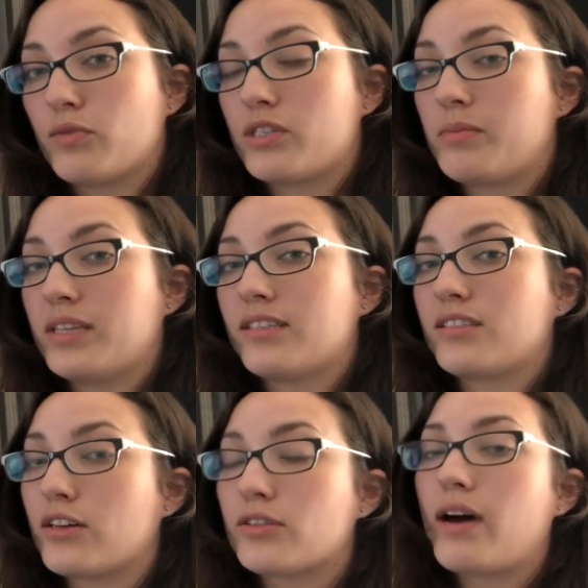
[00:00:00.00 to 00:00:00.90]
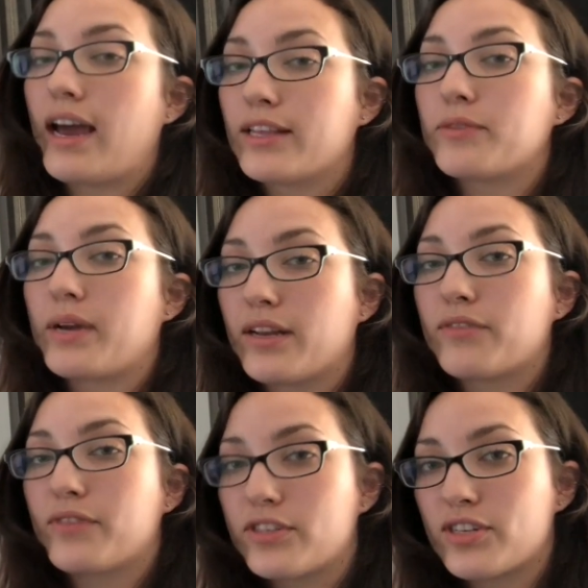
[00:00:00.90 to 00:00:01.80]
which means it's also highly rated
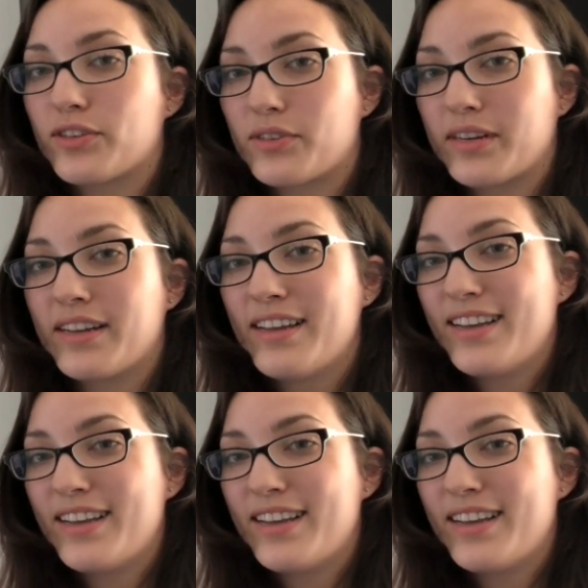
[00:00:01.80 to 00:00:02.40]
for children.